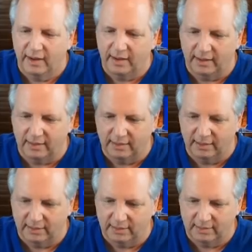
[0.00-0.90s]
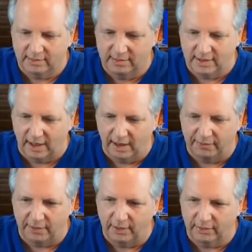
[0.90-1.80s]
it did
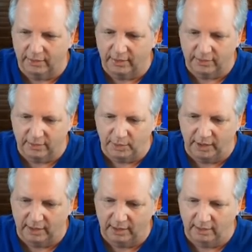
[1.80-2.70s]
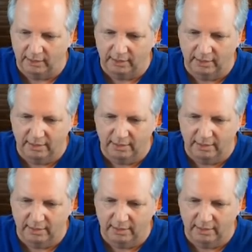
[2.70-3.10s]
IFR, so it should be in here.